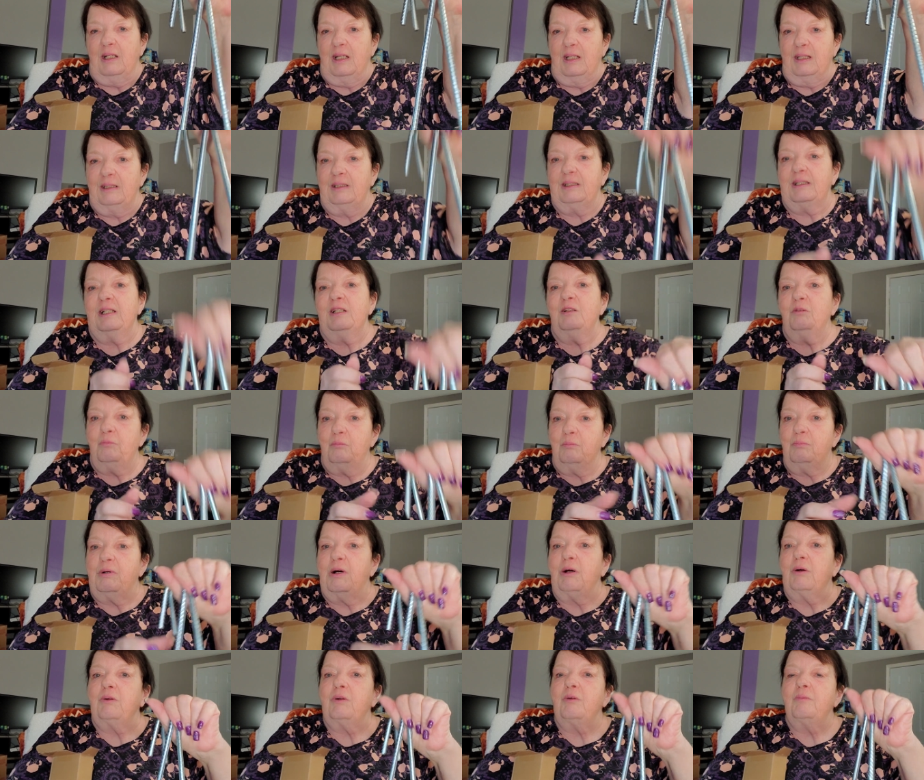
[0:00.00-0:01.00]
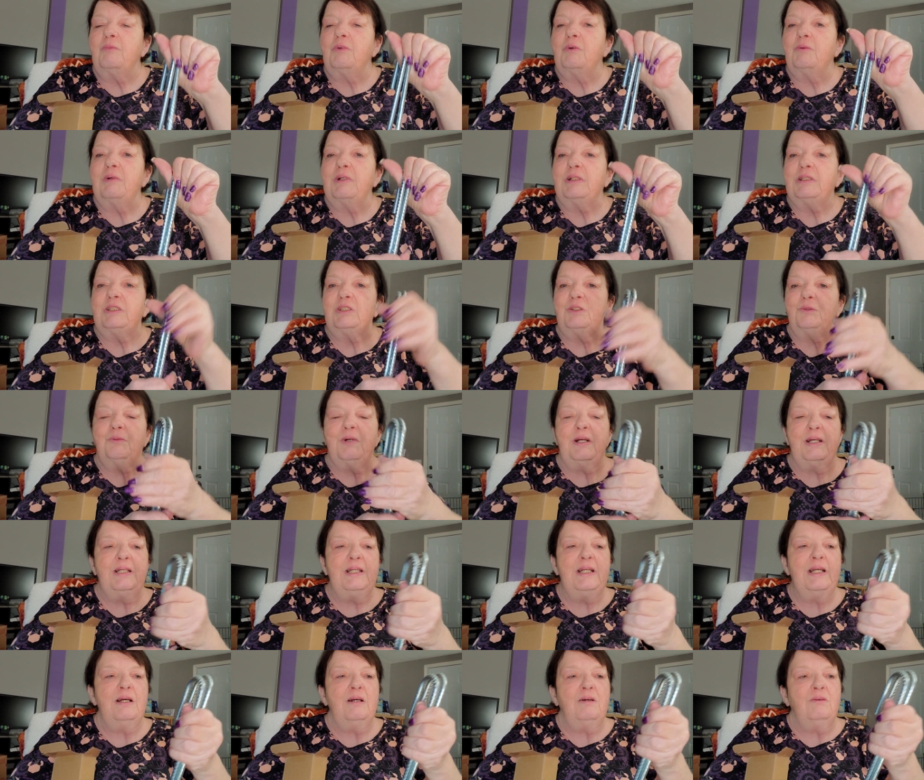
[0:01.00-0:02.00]
and then pound them the rest of the
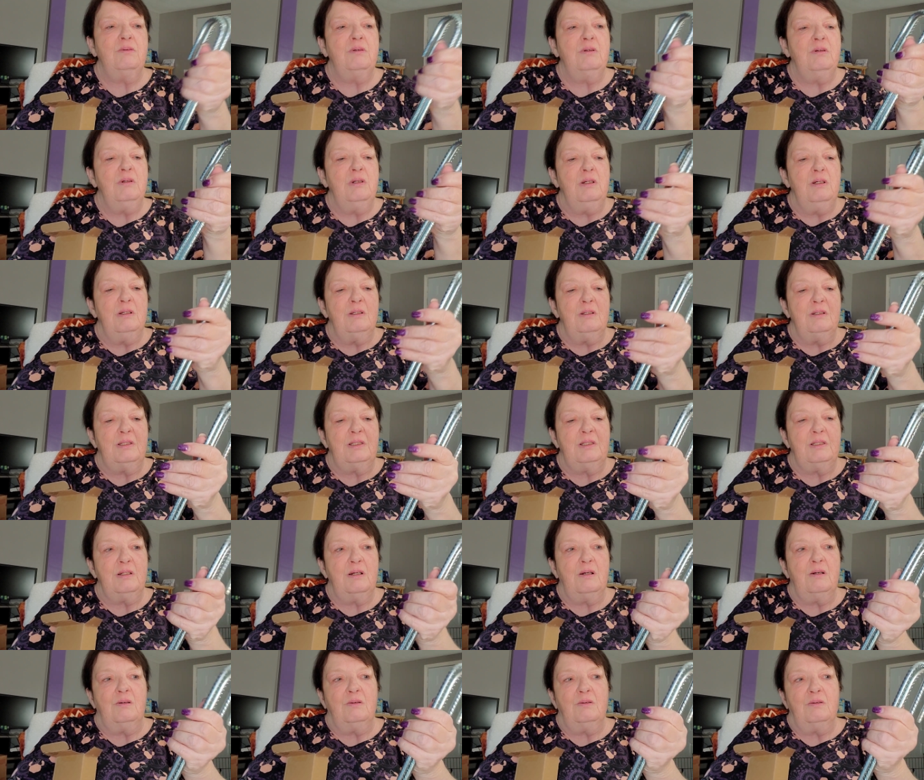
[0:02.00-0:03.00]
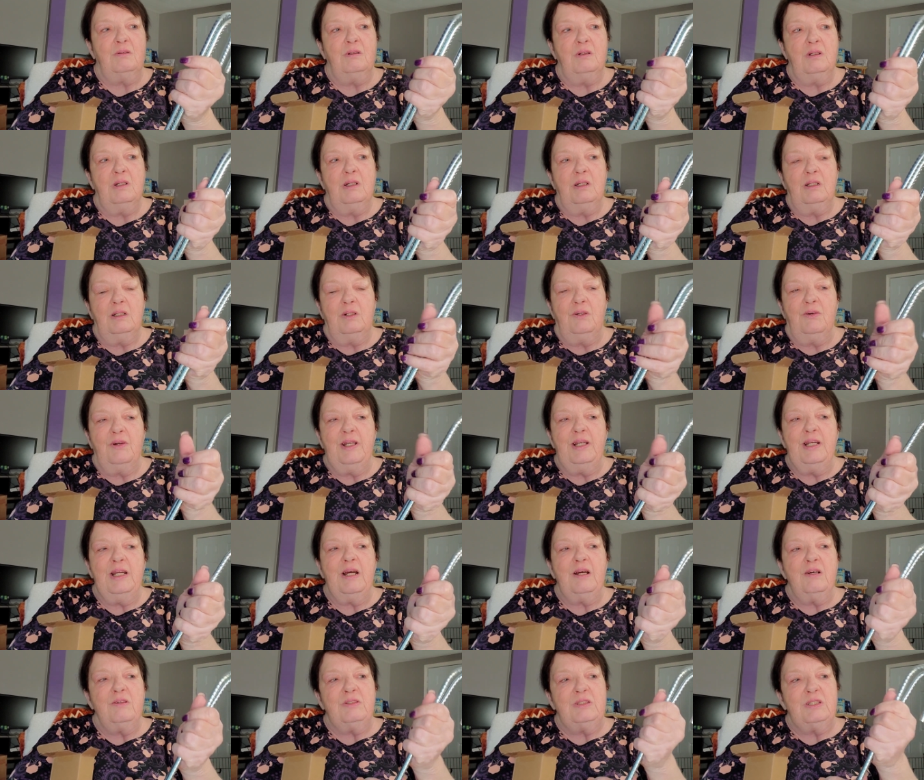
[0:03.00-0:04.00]
way down. So
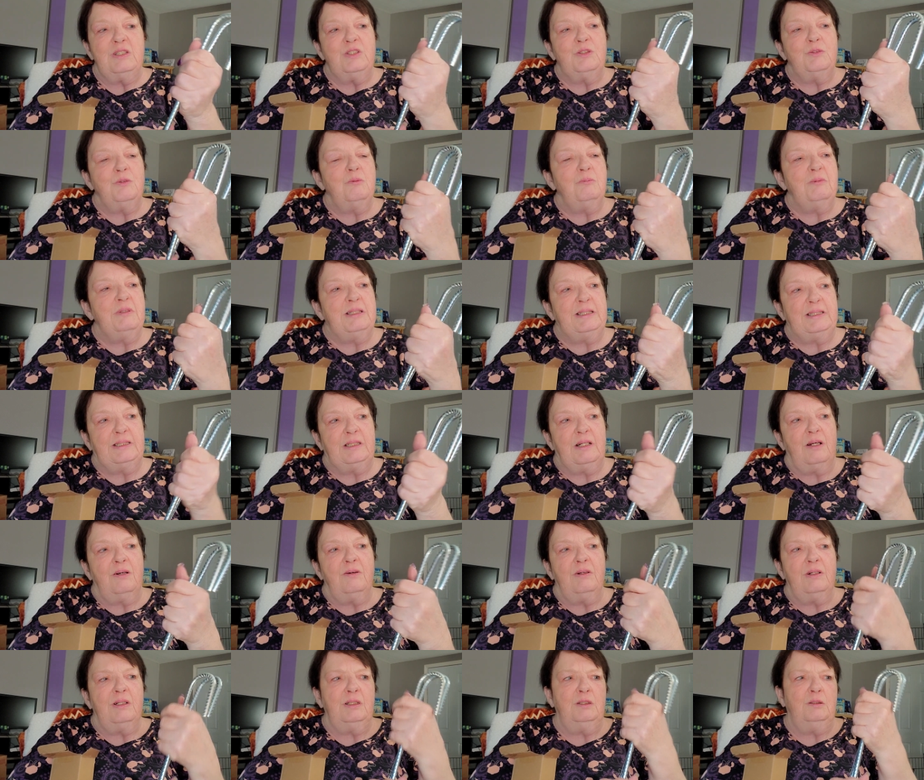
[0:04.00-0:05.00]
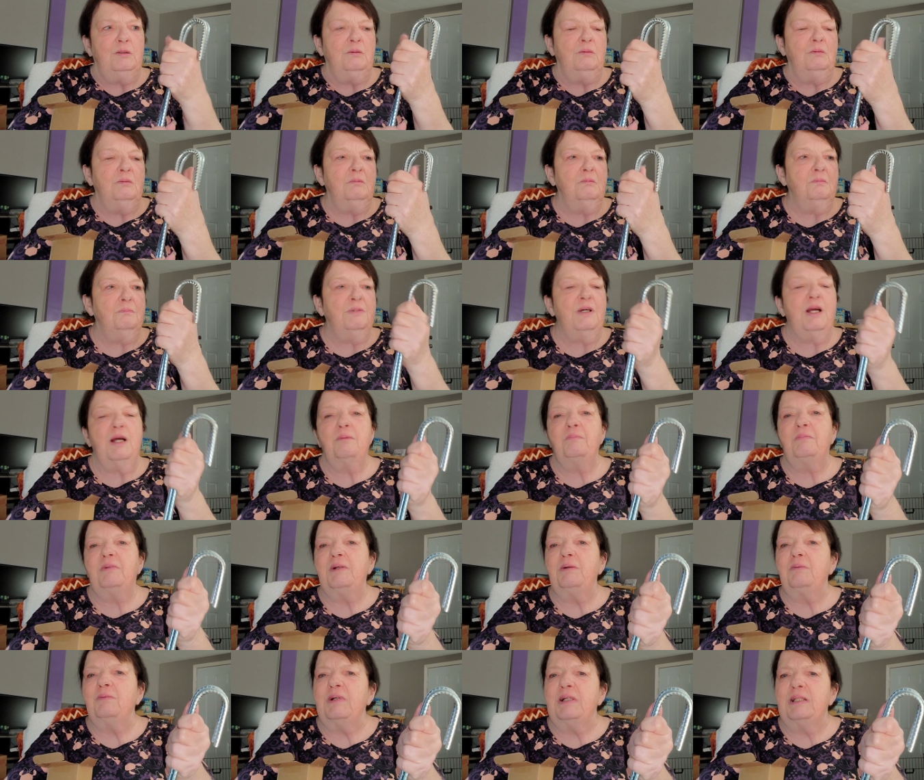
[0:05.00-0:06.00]
greenhouses will be started
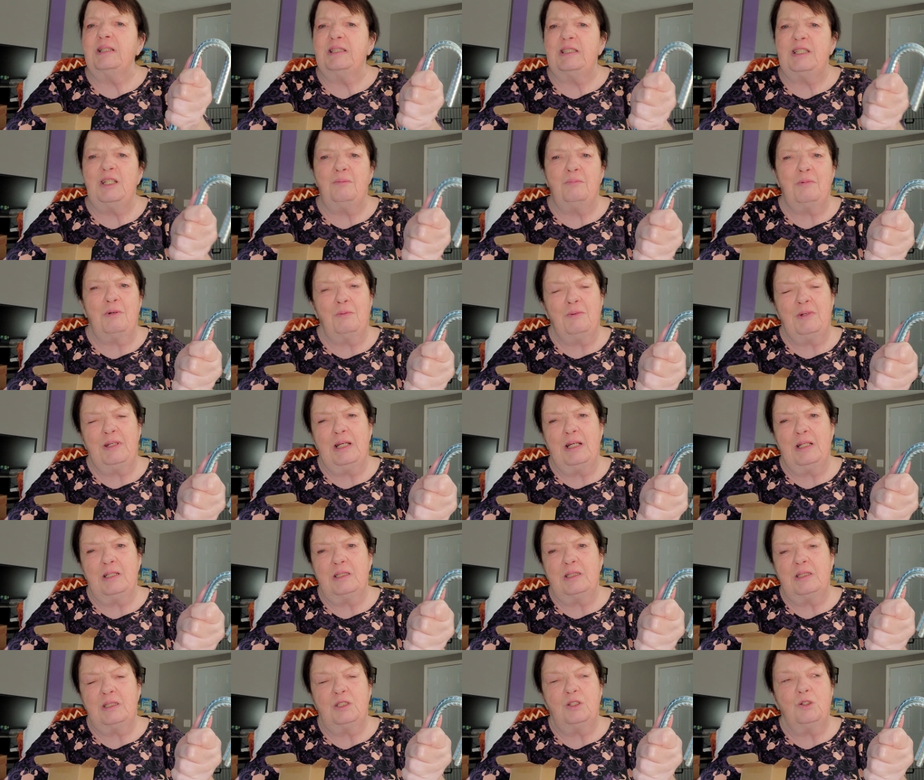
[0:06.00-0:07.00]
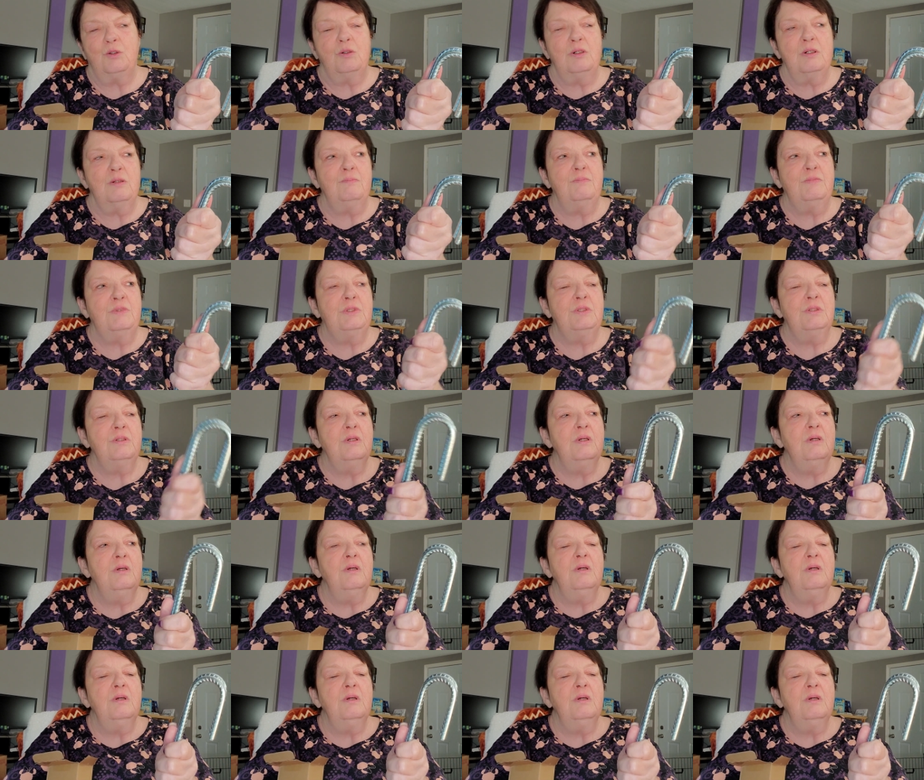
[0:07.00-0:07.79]
probably Wednesday, but we got storms.